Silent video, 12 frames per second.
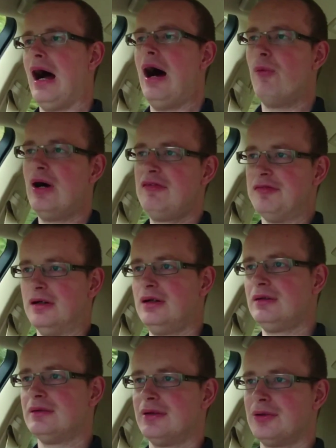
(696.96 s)

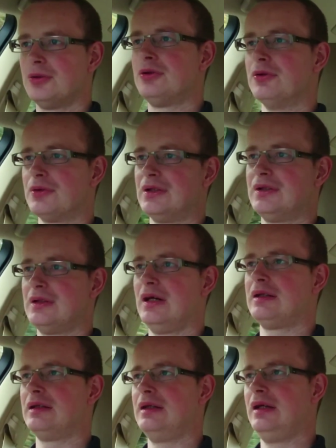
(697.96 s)
However, the good news is
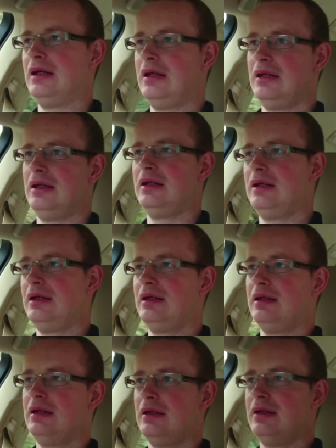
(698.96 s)
that
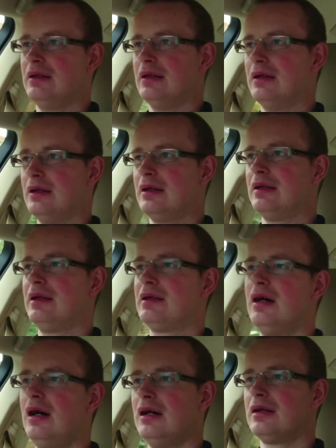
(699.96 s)
the
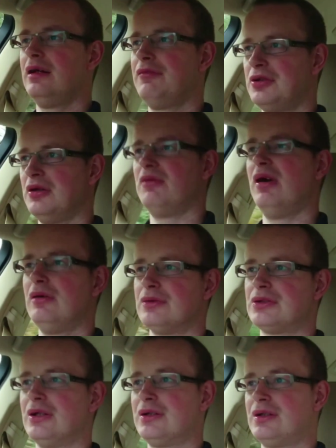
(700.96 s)
car gives you around
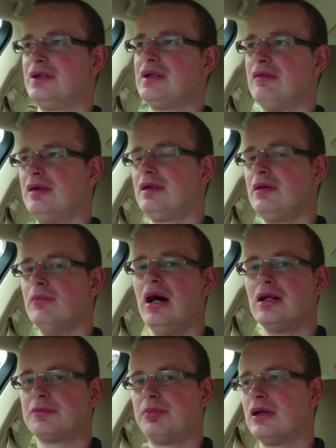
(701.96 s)
60-70
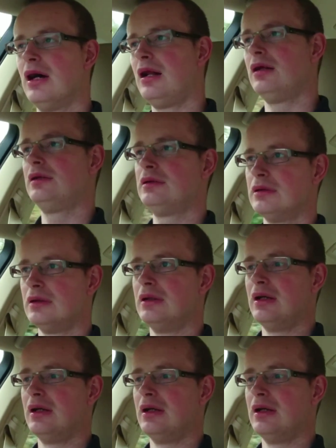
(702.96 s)
miles per gallon,